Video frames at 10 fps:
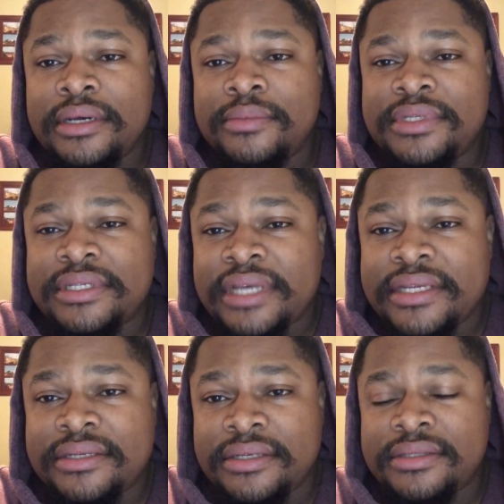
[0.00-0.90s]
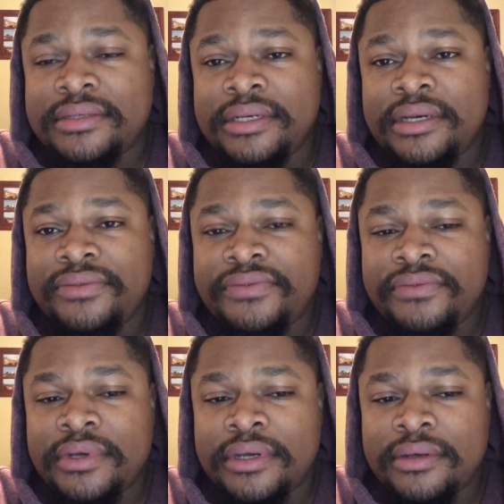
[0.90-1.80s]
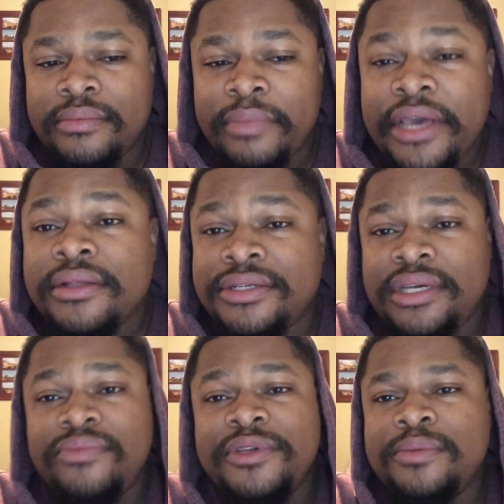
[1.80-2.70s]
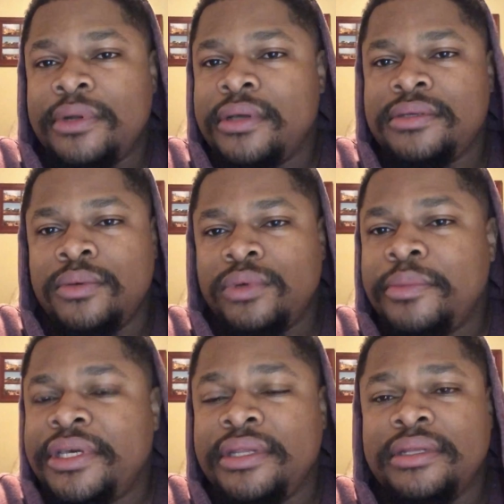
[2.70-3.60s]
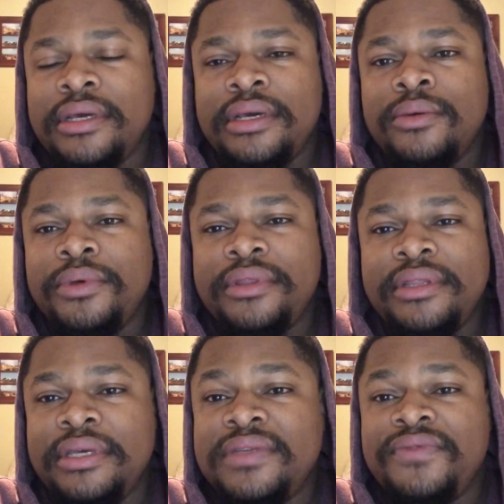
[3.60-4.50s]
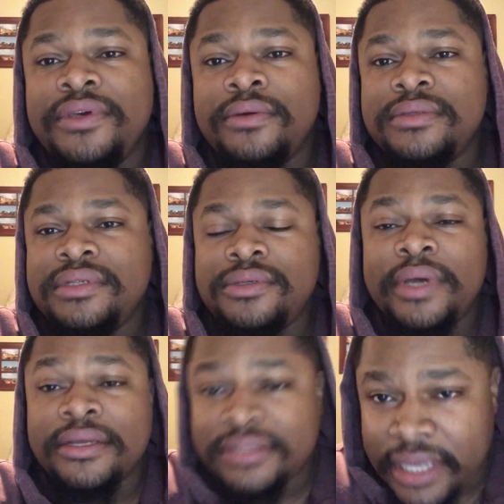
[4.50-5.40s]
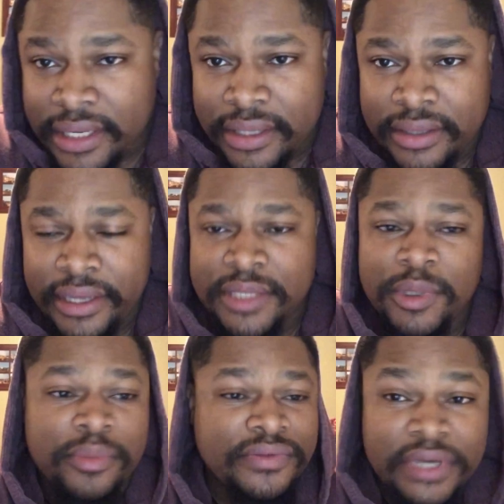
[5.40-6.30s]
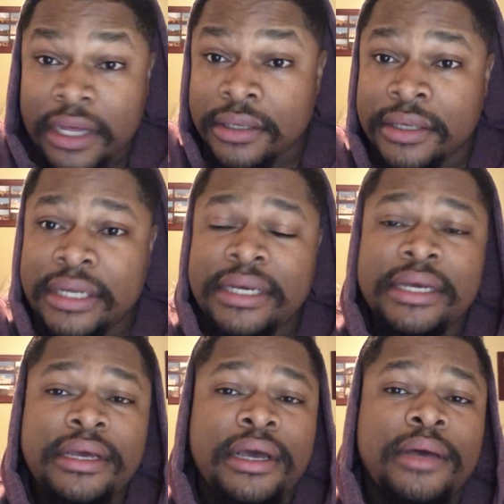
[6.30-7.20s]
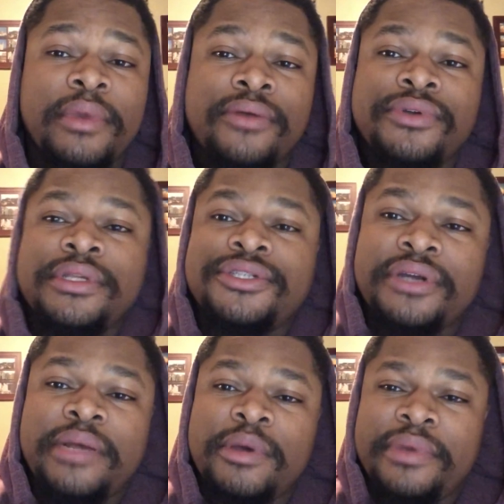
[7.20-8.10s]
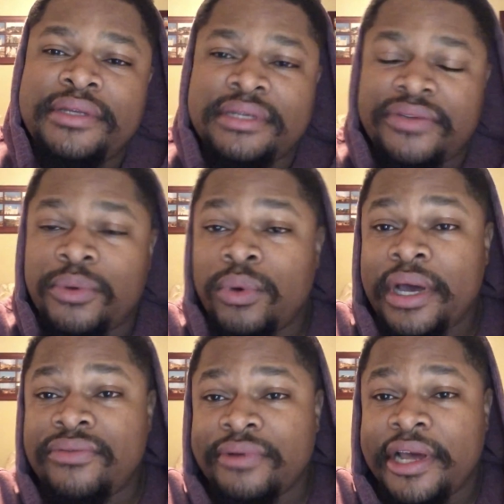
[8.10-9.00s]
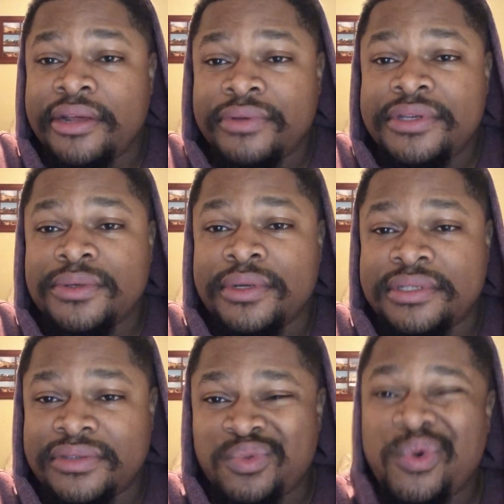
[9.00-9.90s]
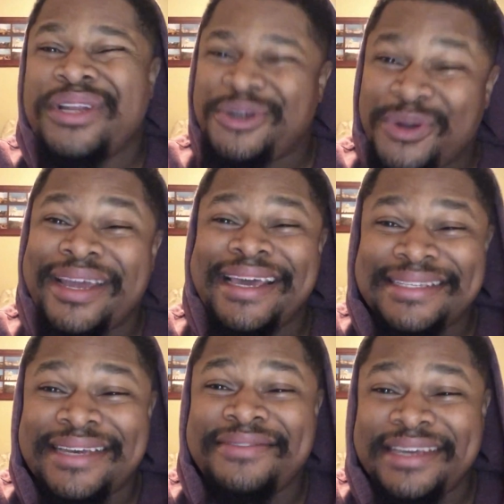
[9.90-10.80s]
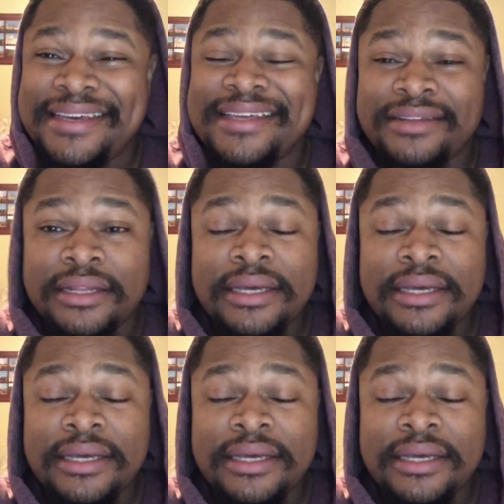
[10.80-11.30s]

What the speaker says: successes of male achievements, but also women within these fields that do outstanding things, people of color. I really tried my best to give a wide variety of resources of what creativity can